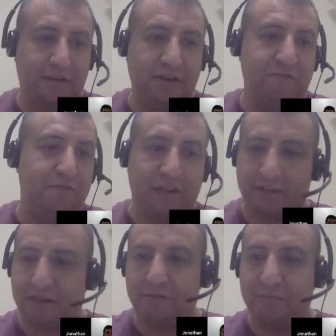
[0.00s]

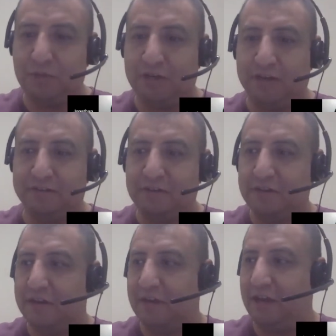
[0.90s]
infinitely because
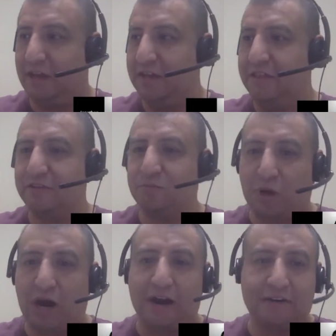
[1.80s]
in this
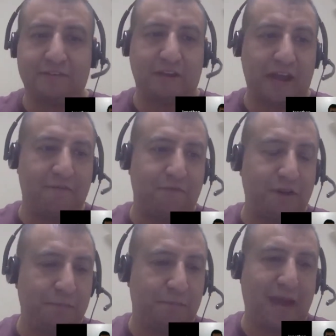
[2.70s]
box,
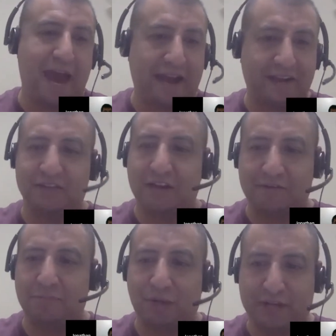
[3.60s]
every pack is going to have
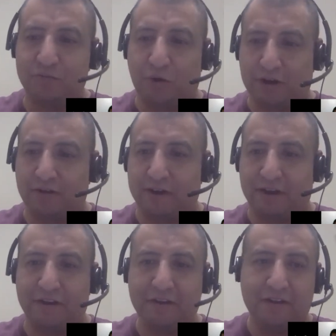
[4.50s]
a planeswalker in
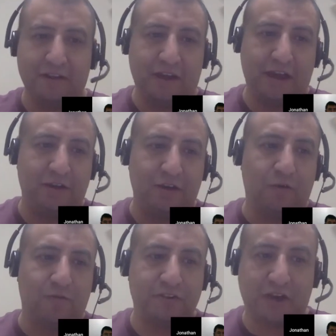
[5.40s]
it. And
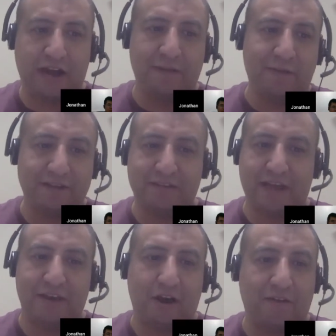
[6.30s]
over time, as
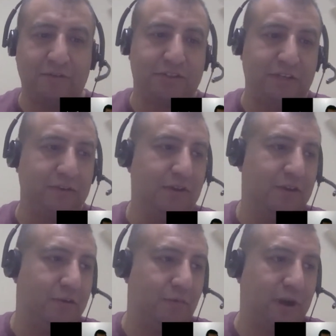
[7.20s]
that novelty
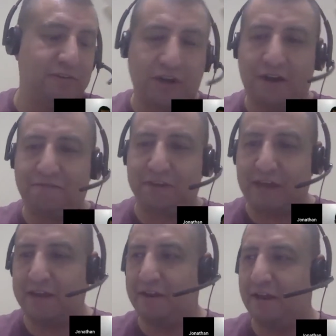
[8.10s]
wears off
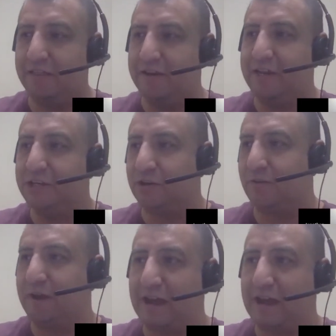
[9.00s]
again and the knee-jerk